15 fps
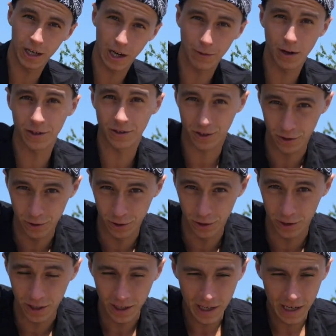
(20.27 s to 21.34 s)
I ride
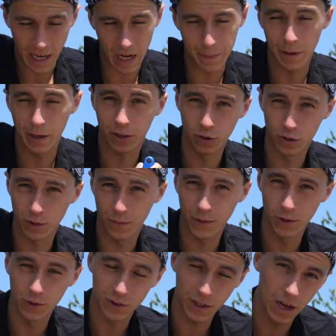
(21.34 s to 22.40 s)
scooters and I make YouTube
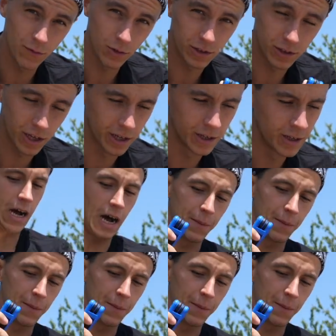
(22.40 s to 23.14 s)
videos every day.